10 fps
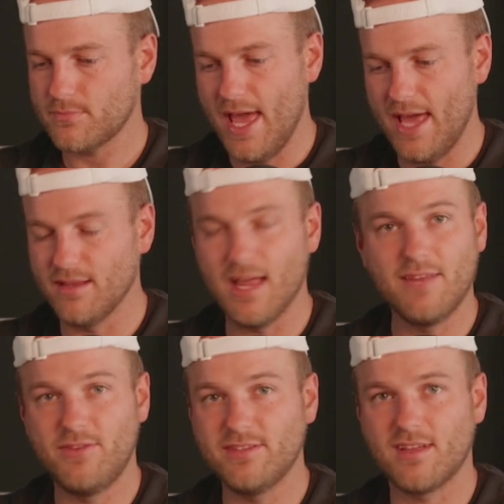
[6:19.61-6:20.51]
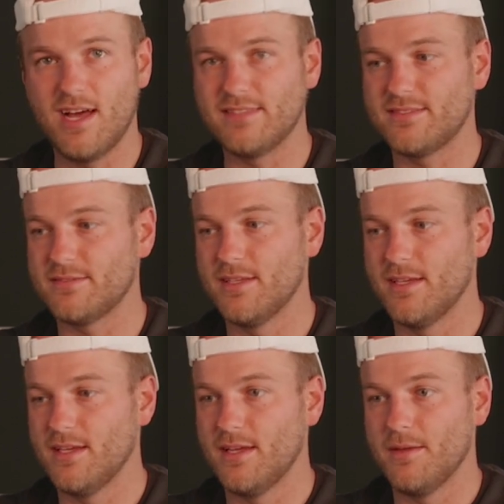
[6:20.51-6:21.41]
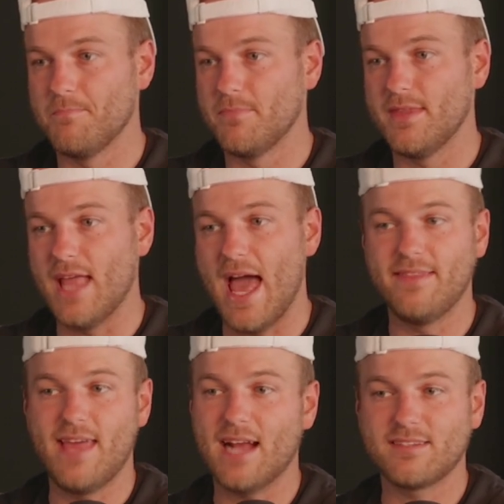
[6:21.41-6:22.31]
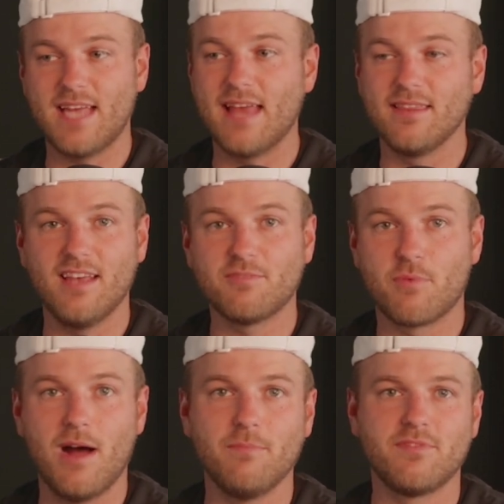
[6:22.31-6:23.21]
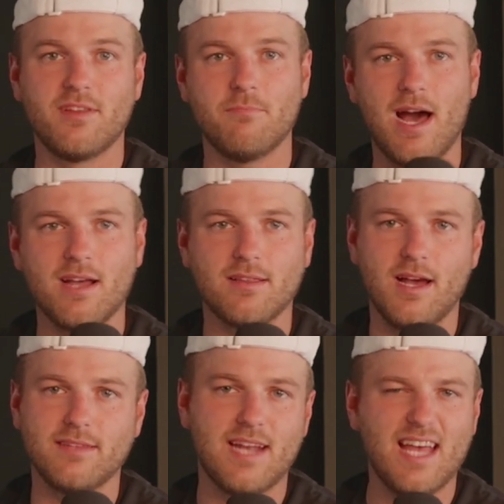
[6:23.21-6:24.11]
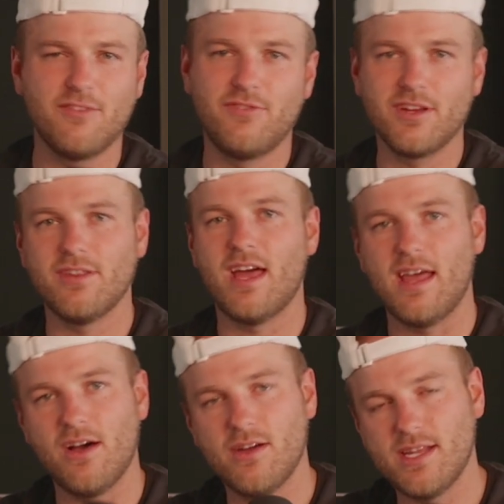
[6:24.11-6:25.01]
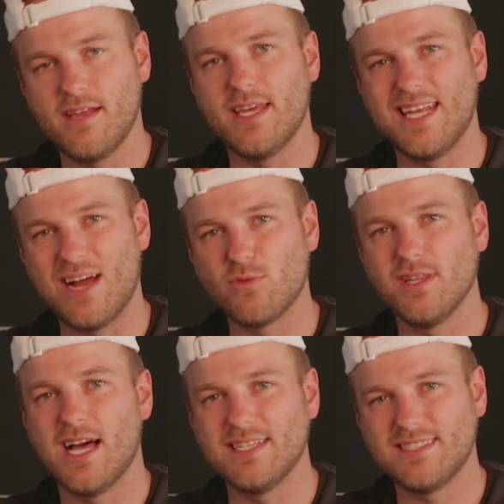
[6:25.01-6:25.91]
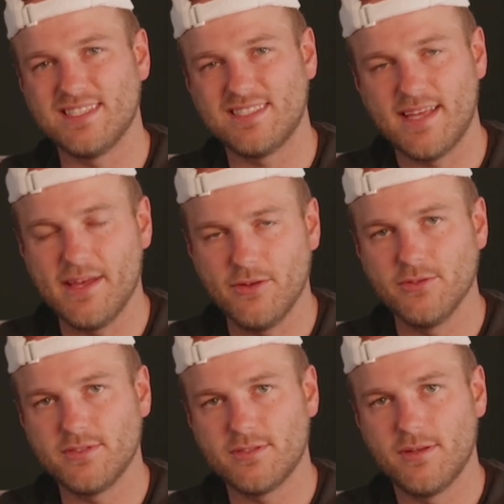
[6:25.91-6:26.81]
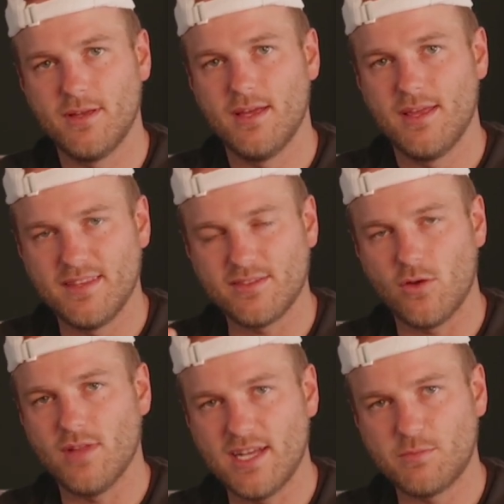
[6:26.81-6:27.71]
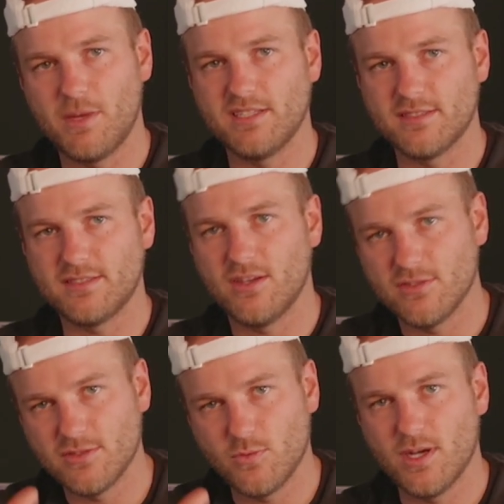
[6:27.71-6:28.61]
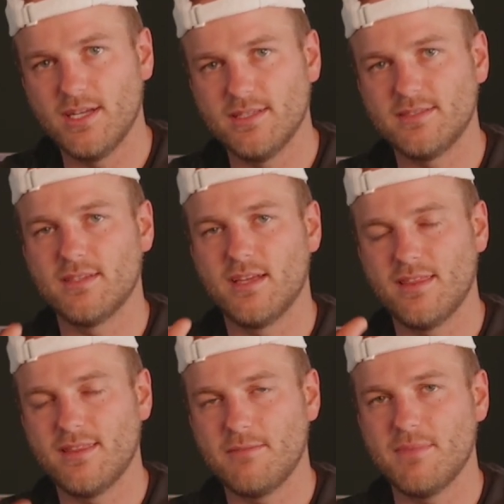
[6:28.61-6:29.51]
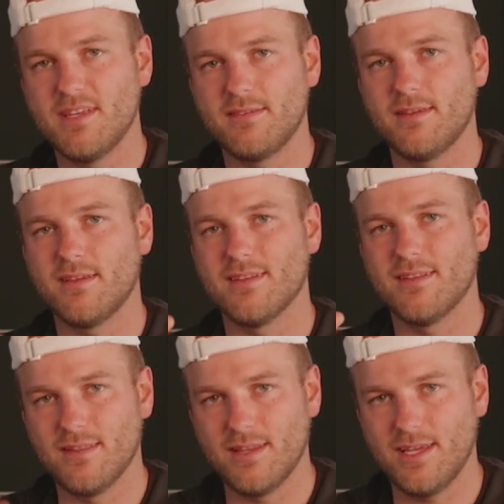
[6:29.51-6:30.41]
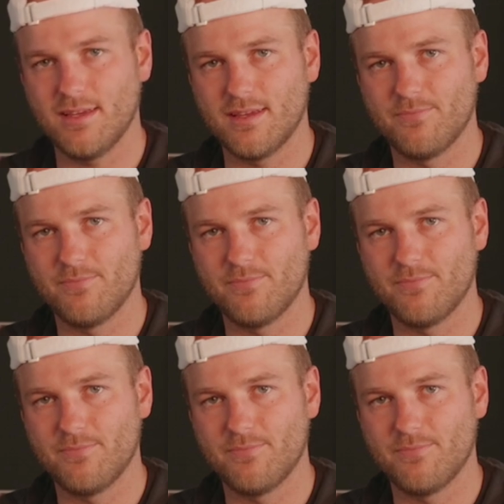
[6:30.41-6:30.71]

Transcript: And a lot of his clients, they actually had less problems than my clients. And I had to figure that out. And I realized that sales, this online space of sales, was the missing link.